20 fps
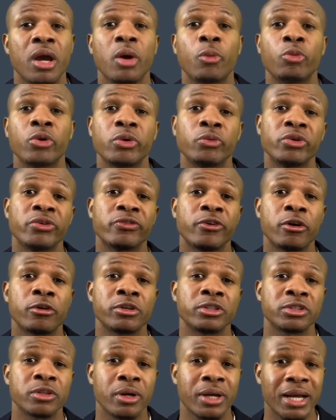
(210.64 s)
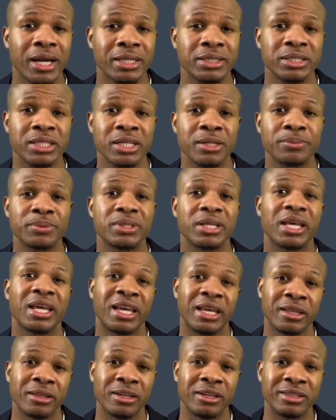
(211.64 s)
where we focus on concepts
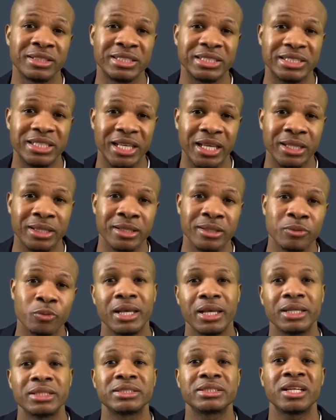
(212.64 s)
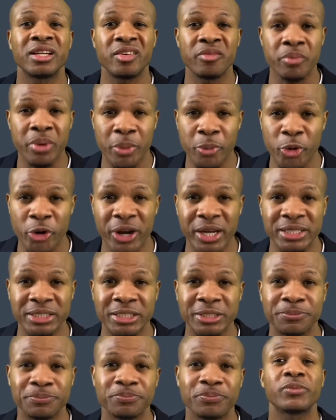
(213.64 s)
and understanding instead of
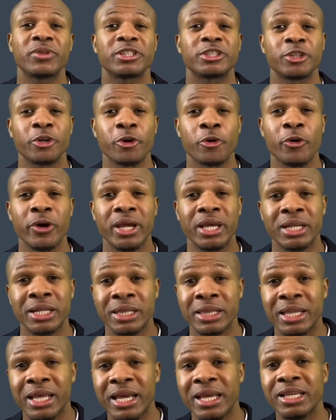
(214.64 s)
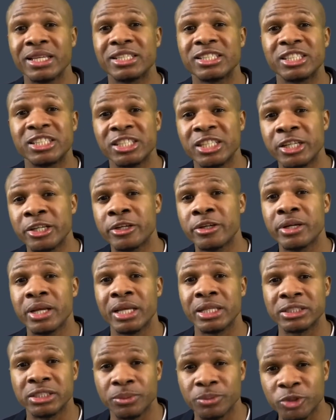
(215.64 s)
memorizing. So go ahead and like, share,
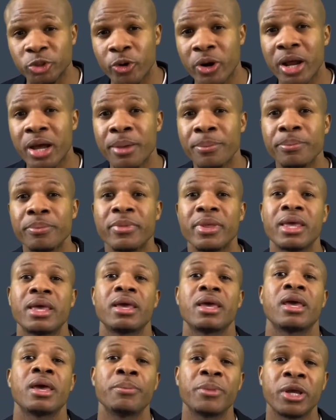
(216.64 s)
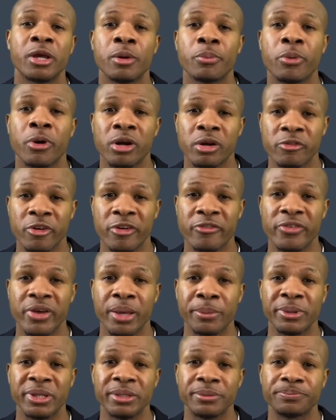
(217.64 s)
and subscribe and become part of our
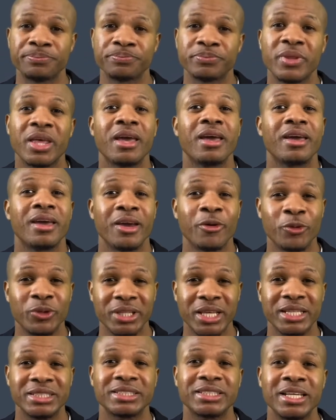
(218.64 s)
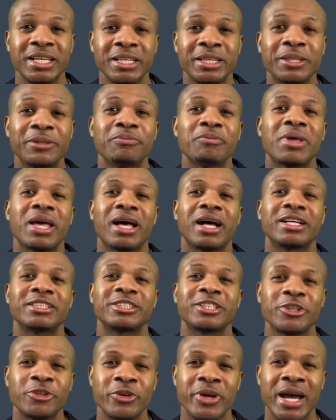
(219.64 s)
family. And with that said, I'll
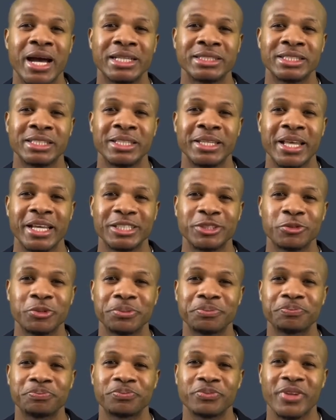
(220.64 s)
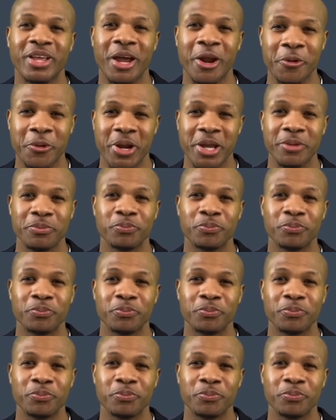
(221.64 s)
see you guys in the next one. All right,